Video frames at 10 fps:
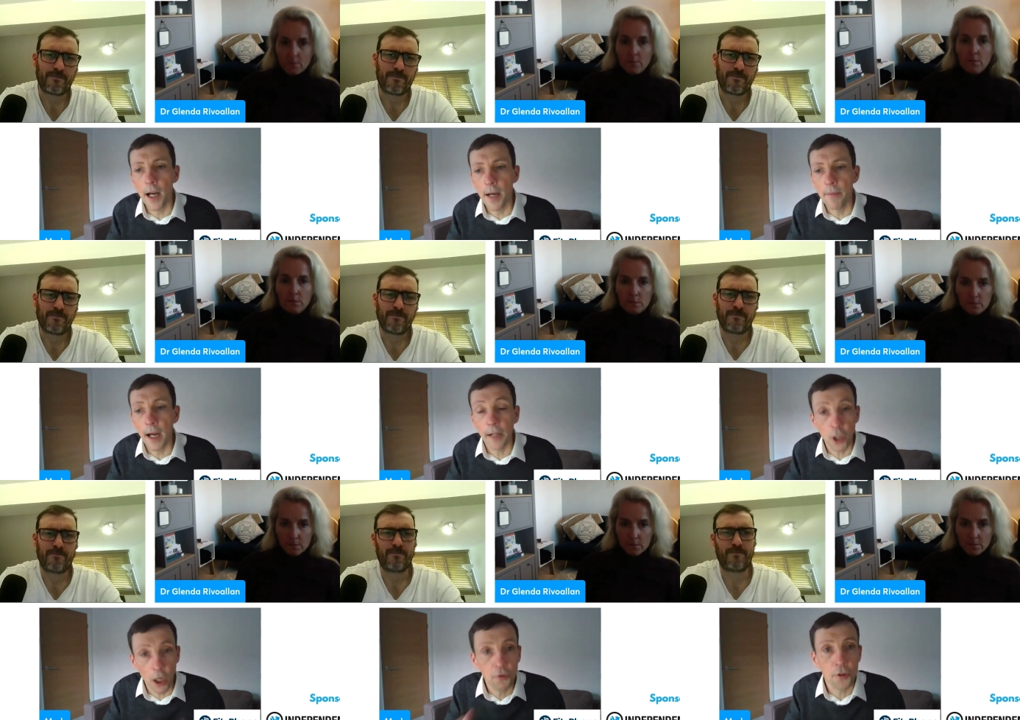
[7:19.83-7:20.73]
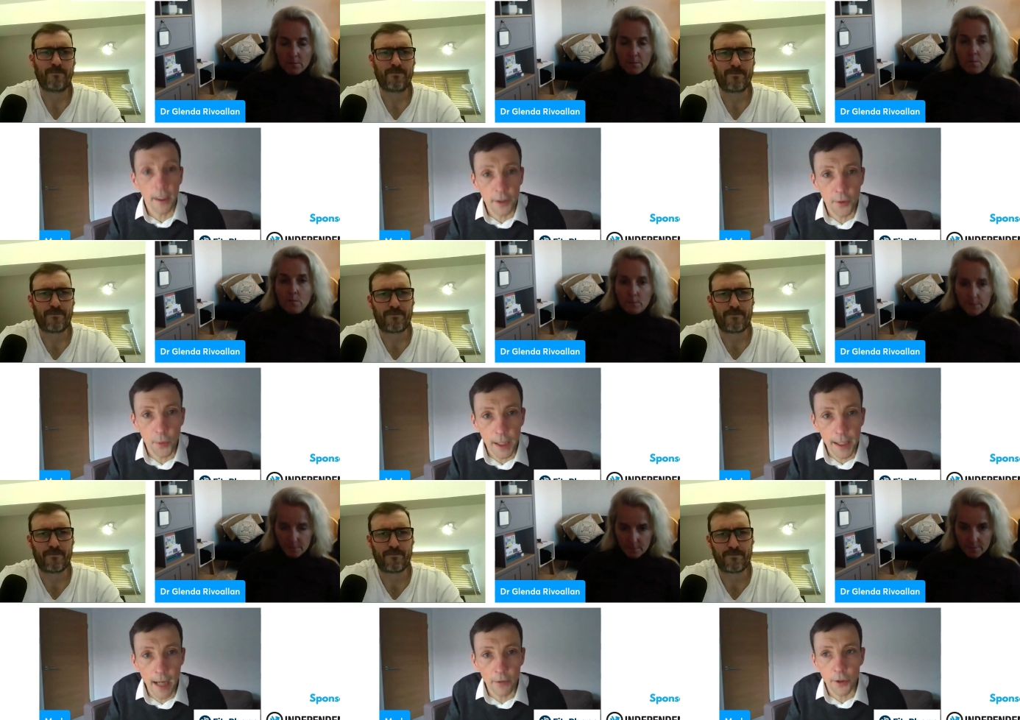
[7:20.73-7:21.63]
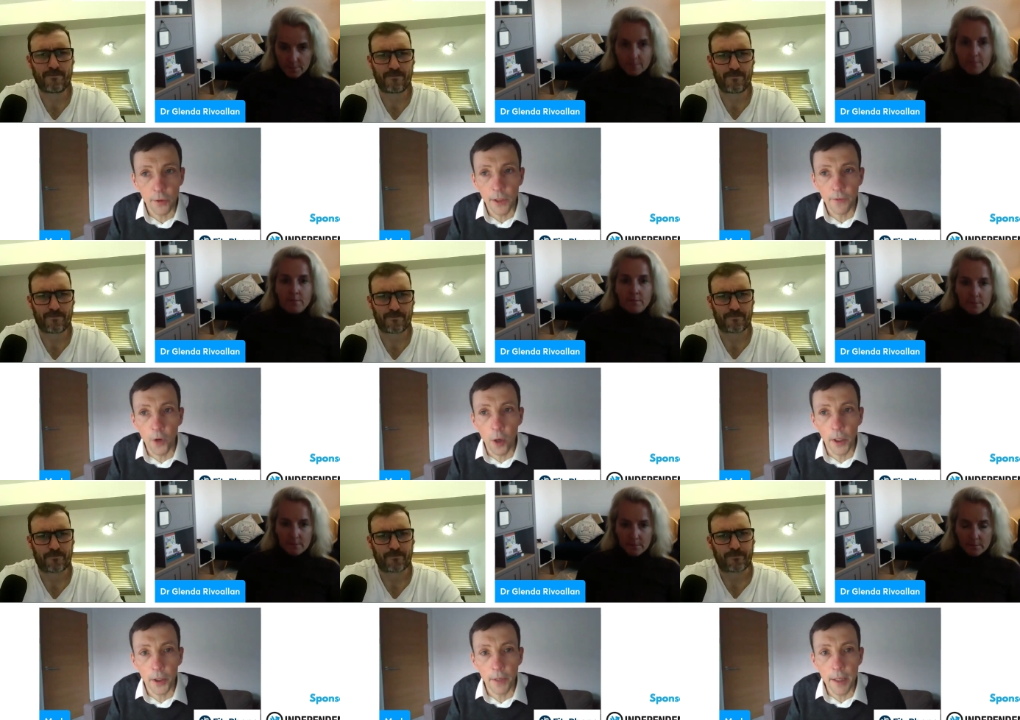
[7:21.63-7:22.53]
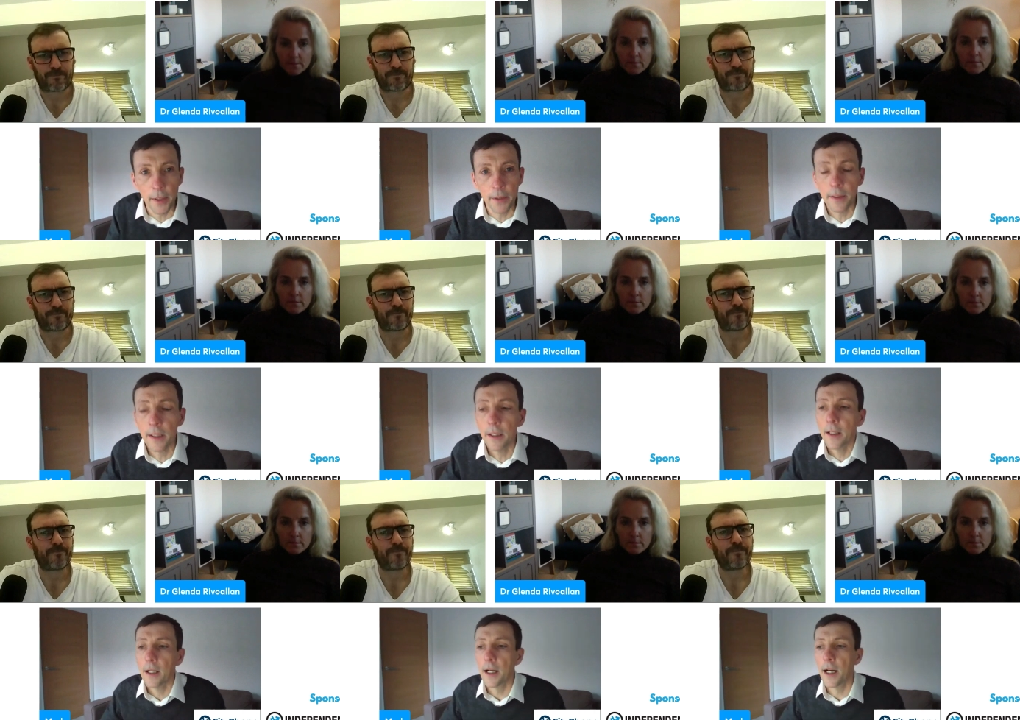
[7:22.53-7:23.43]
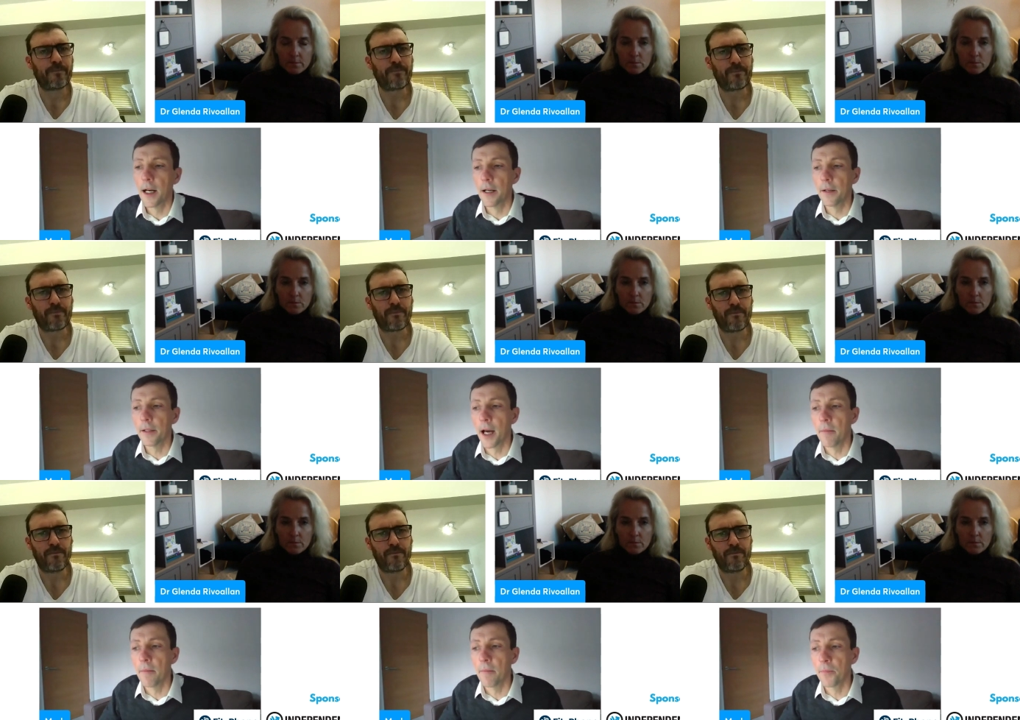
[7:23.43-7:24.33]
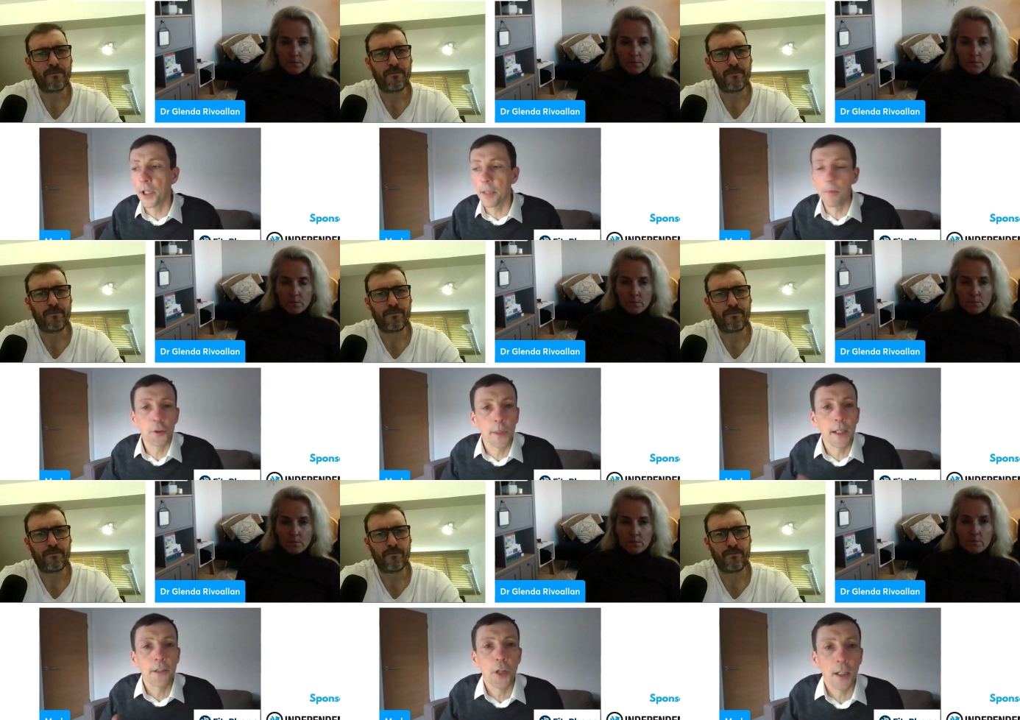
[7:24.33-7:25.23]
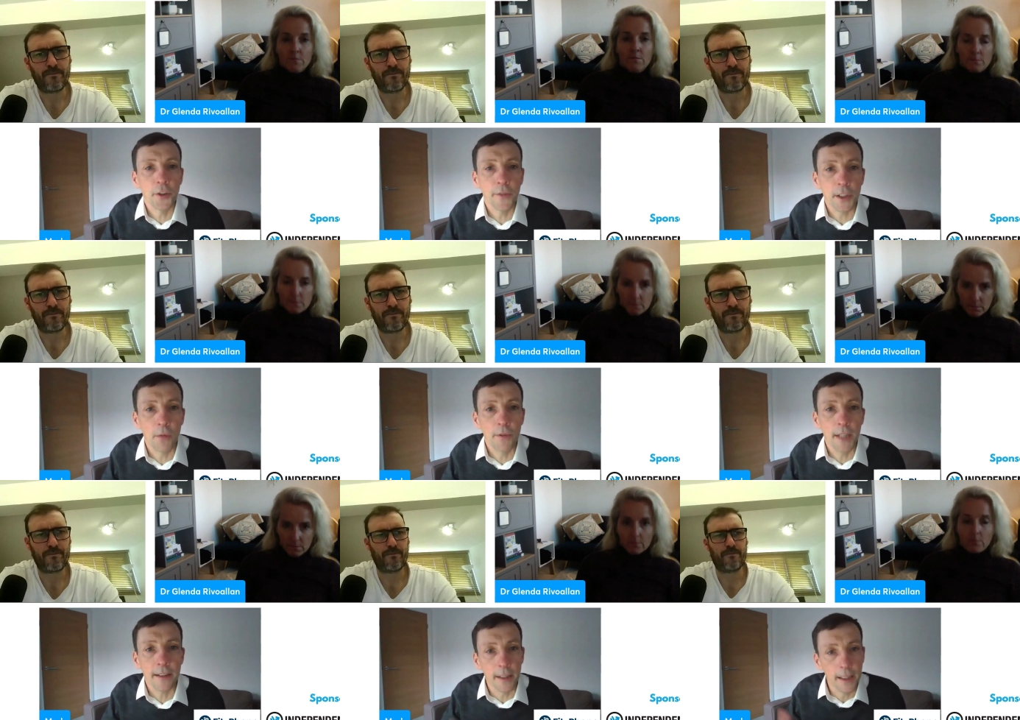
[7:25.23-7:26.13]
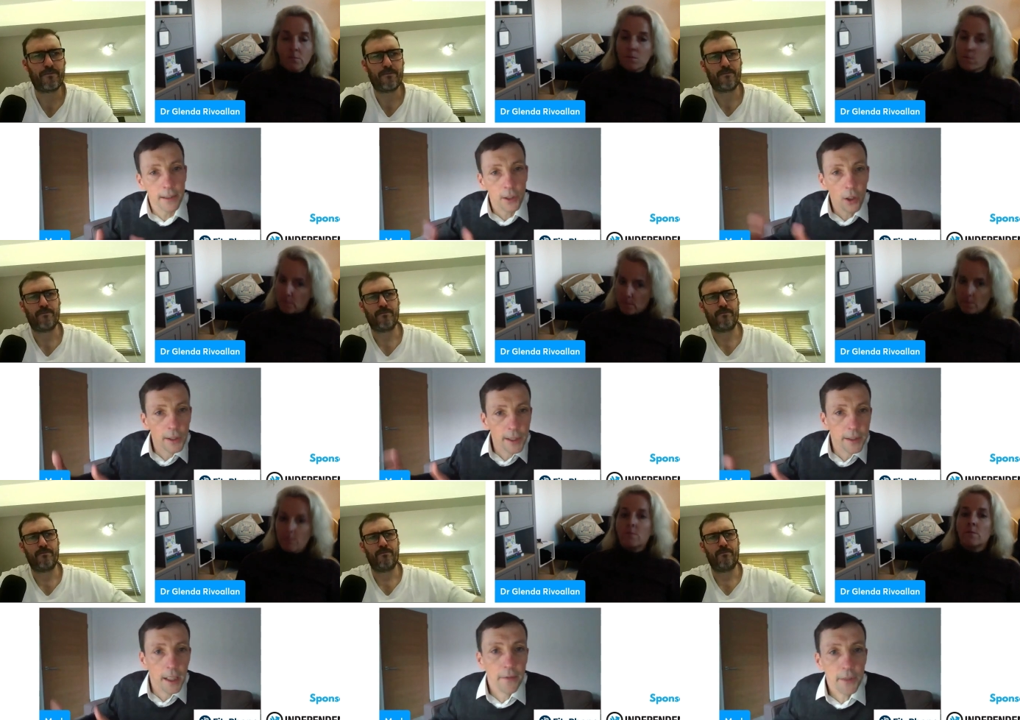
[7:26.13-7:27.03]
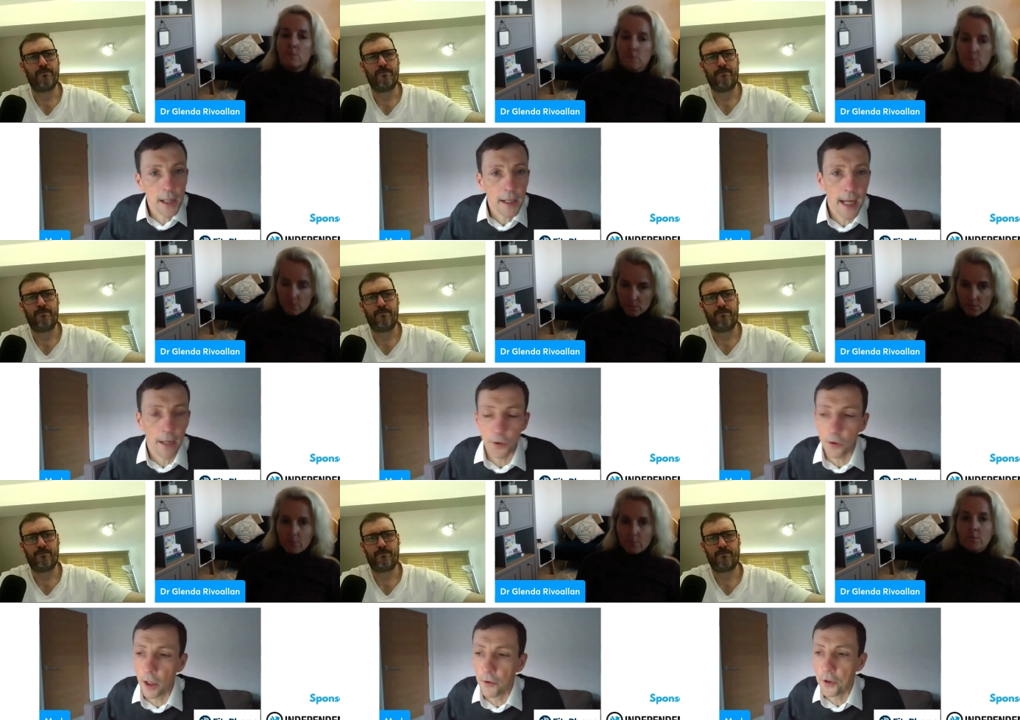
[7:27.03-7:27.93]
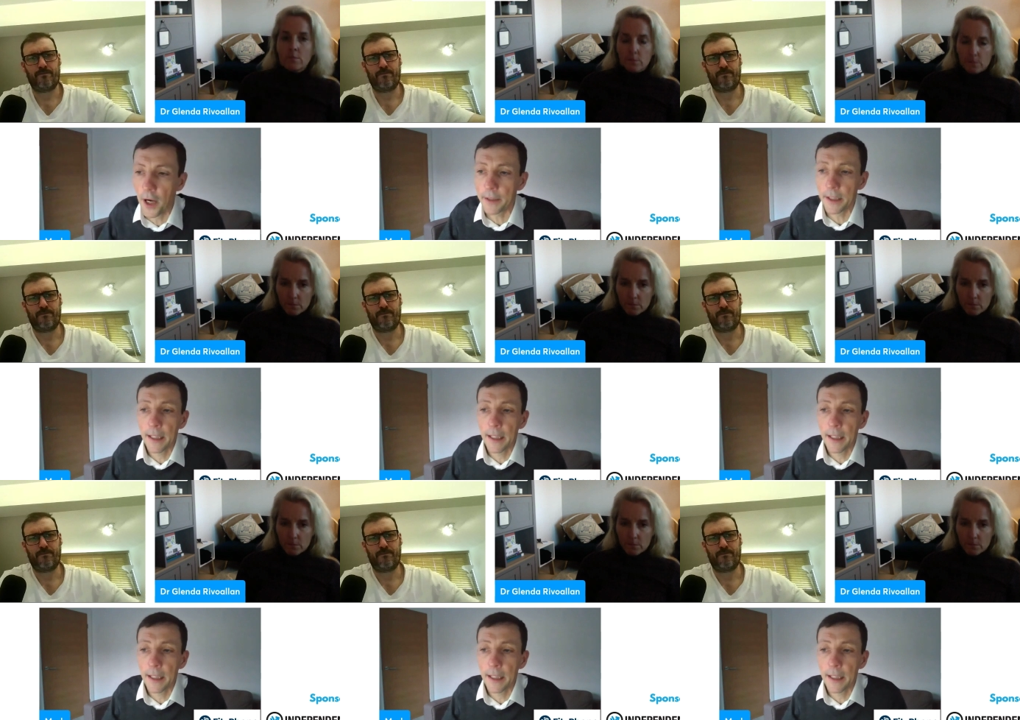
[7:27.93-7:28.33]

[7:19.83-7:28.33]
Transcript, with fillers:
Speaker 1: uh, and contracted with the council with a formal agreement and, and pretty much been in charge of its own destiny as long as it delivers that council contract.